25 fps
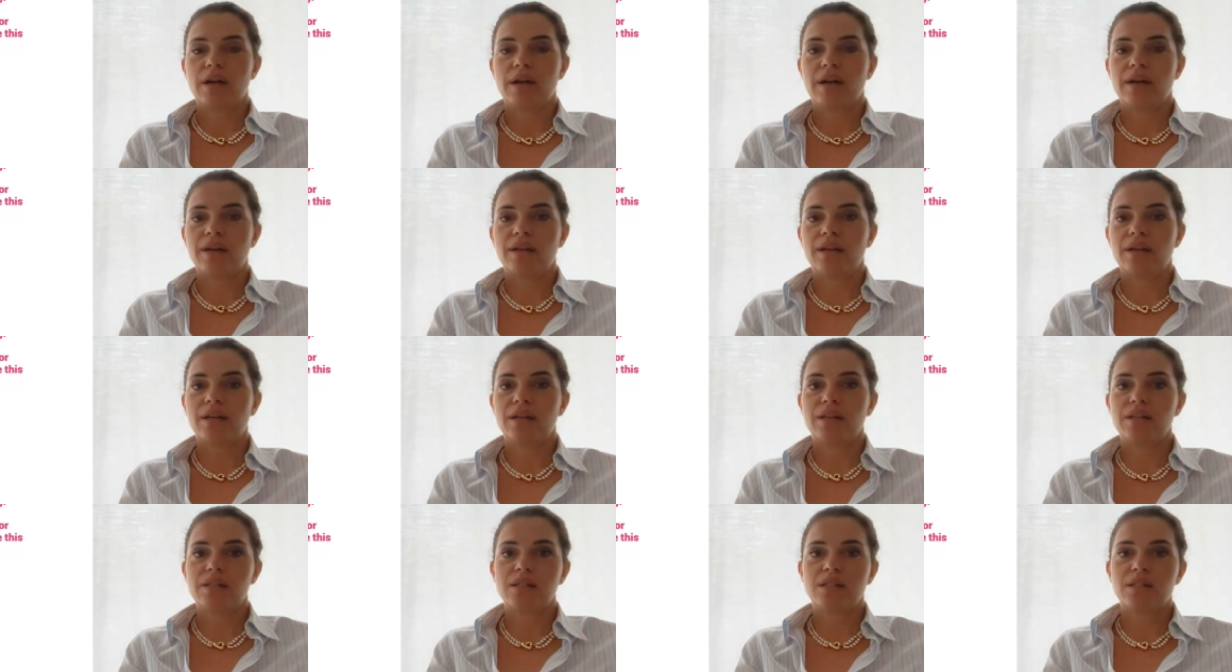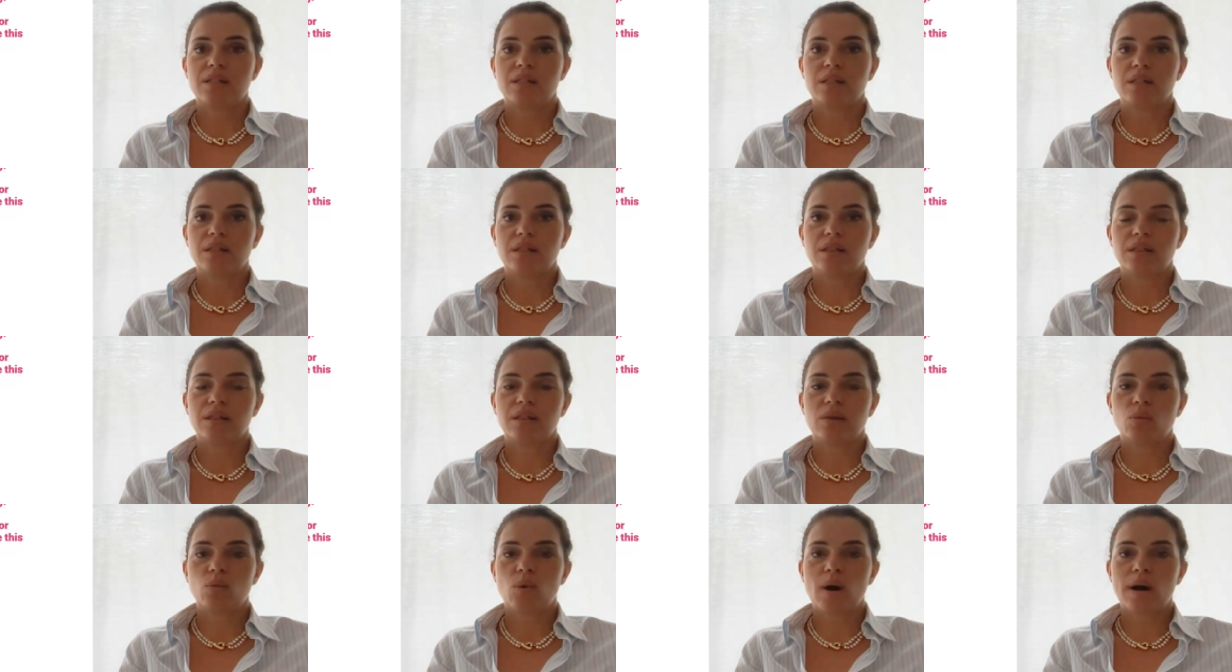and is
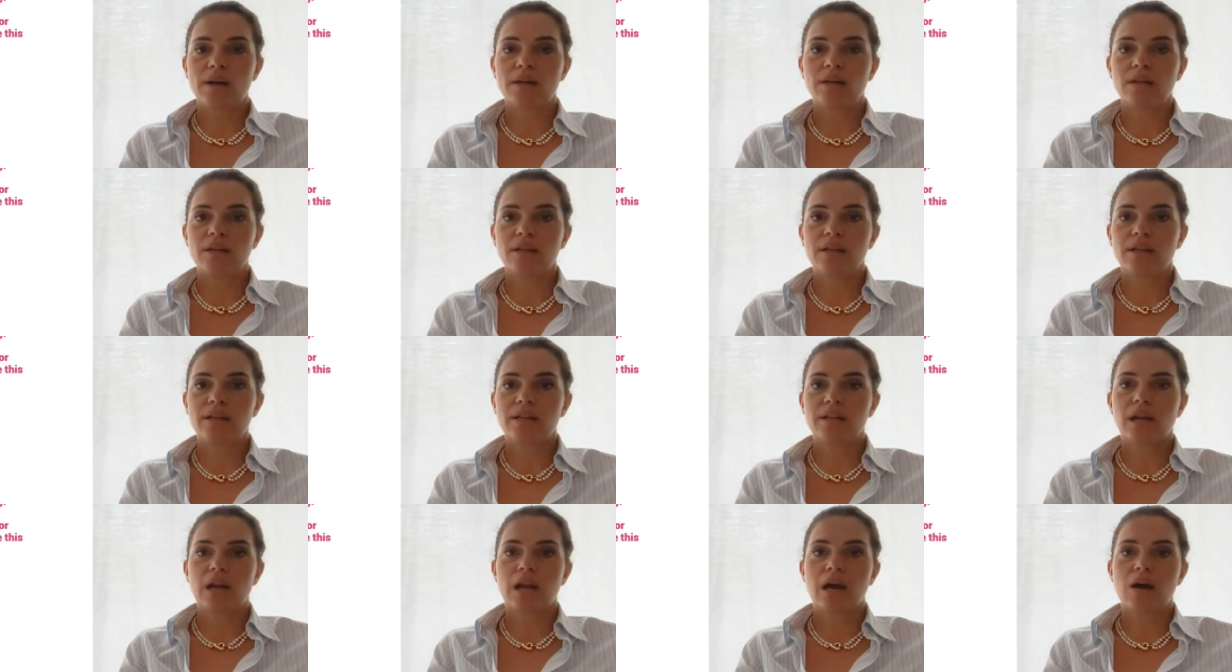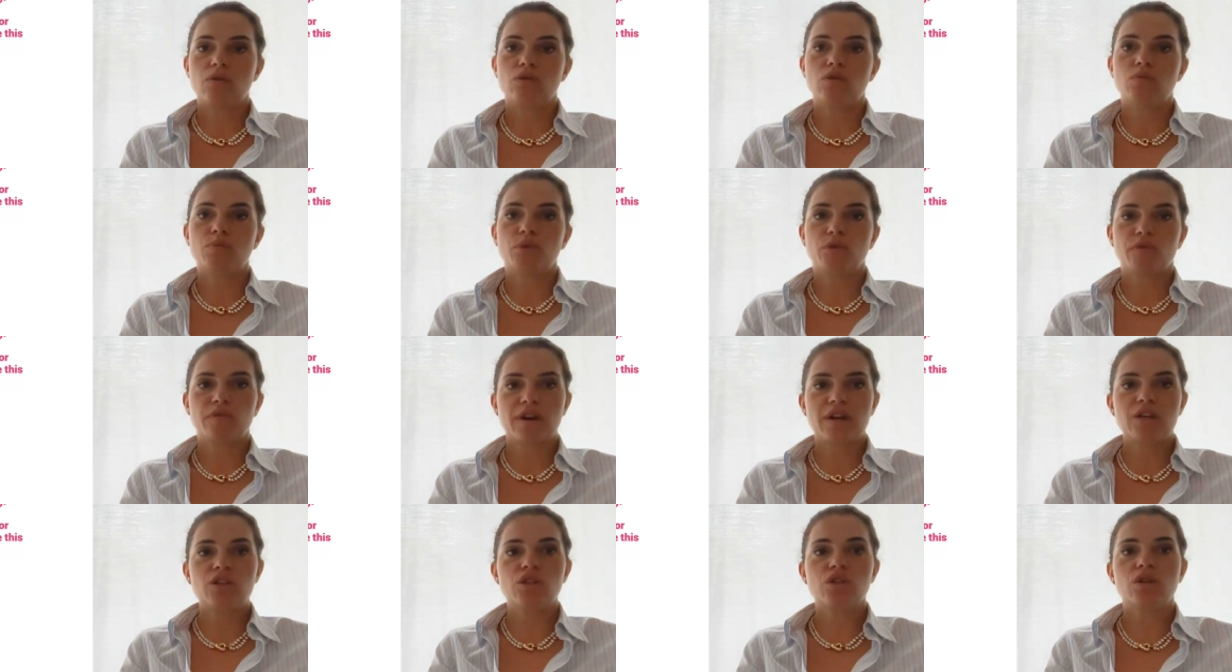the one that allows
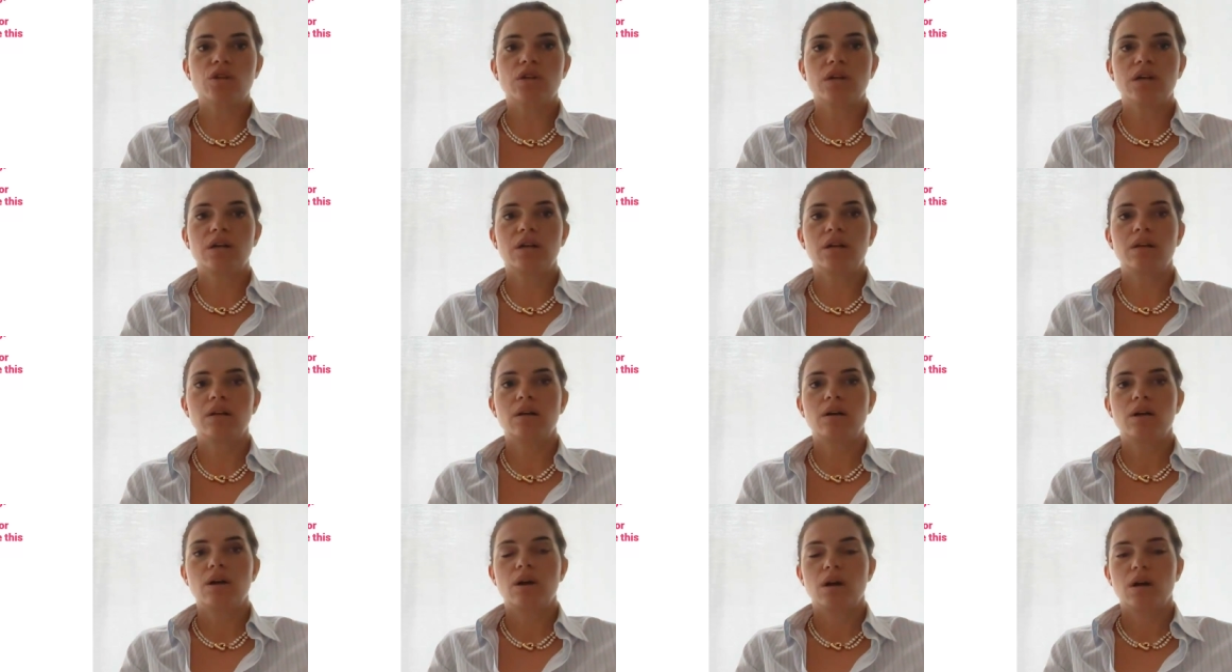professionals,